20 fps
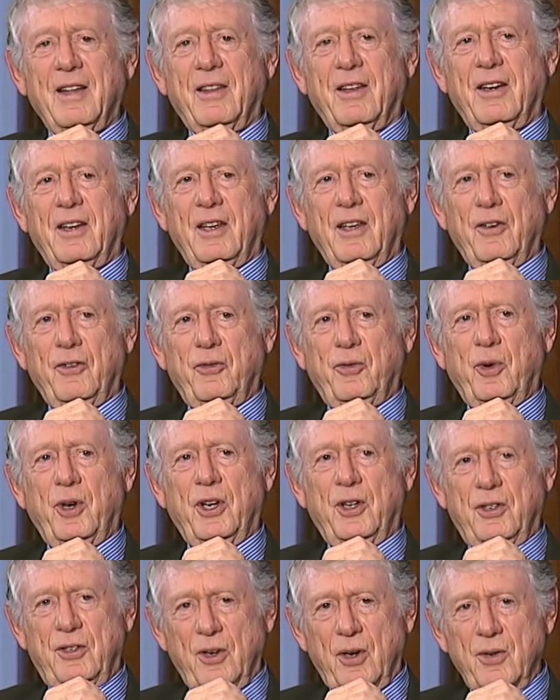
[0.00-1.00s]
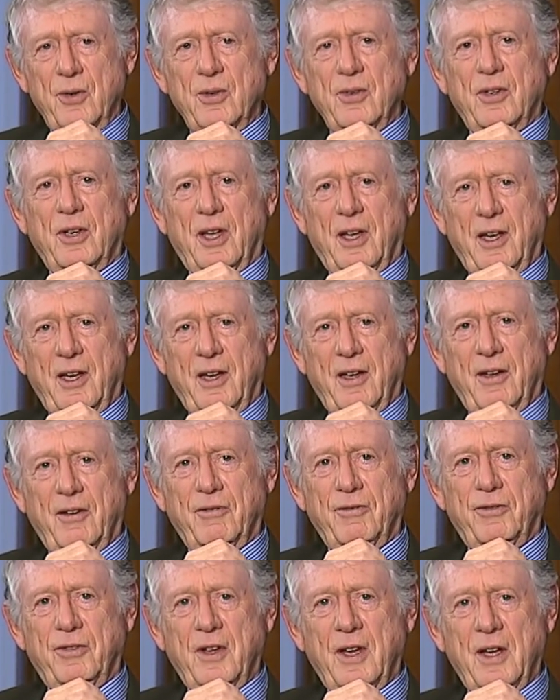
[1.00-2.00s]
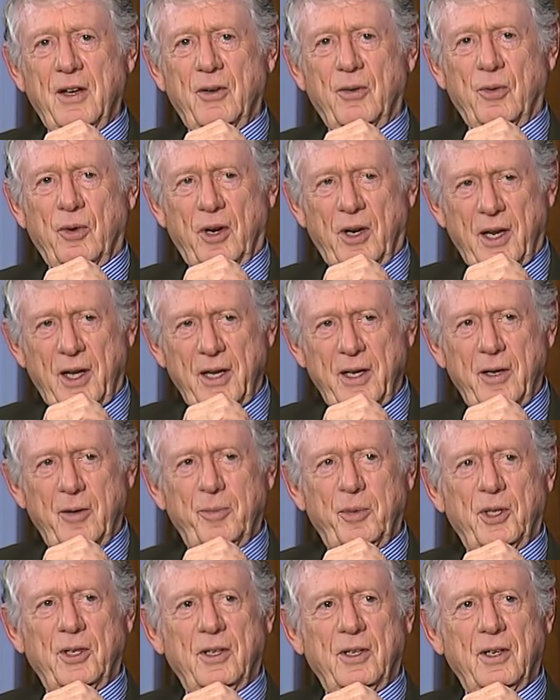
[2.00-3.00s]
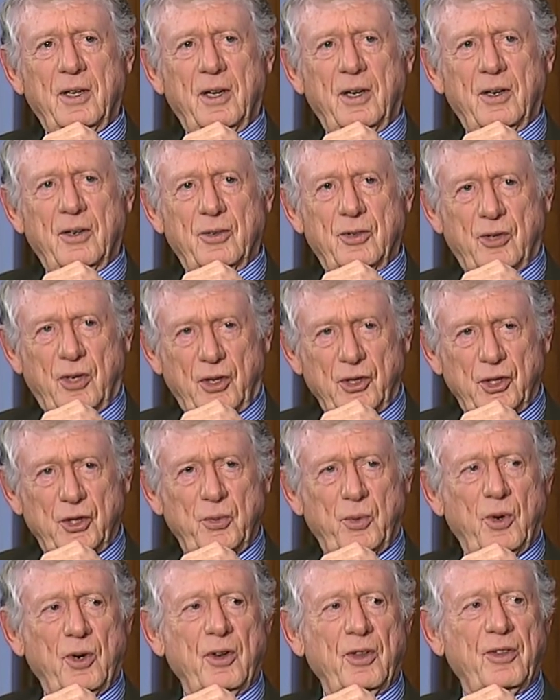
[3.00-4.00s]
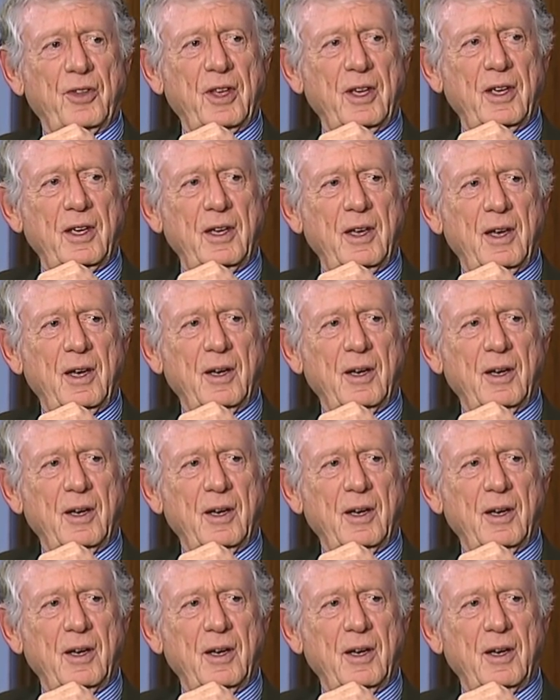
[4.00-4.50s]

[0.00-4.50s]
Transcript: that if we don't have reliable, trustworthy,